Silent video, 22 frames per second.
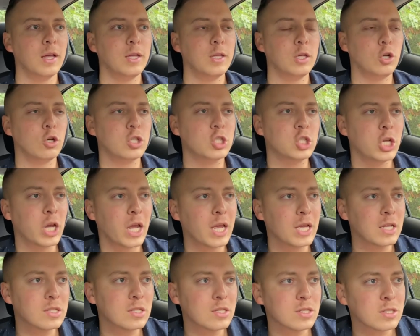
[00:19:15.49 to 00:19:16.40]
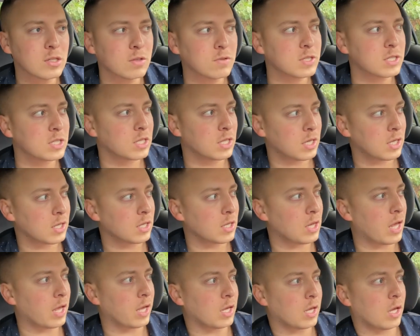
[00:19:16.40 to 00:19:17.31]
your chances of seeing
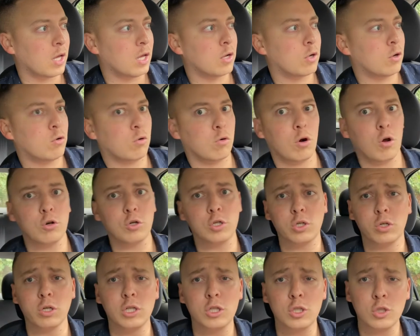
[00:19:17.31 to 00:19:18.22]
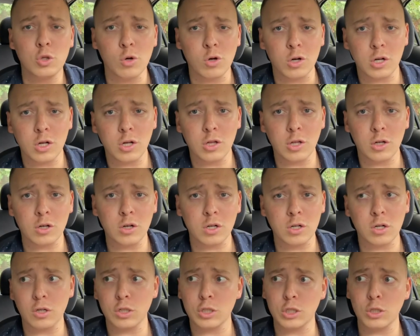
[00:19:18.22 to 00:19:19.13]
like a grocery store
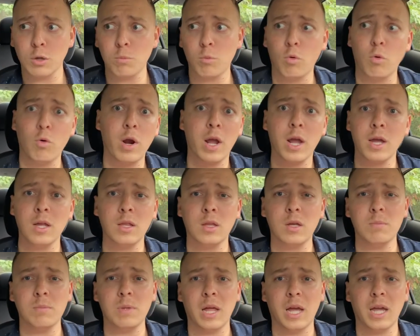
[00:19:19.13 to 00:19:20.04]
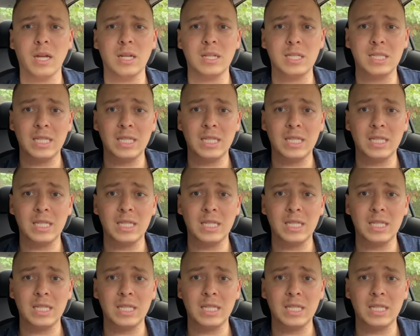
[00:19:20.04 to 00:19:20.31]
clerk or some random like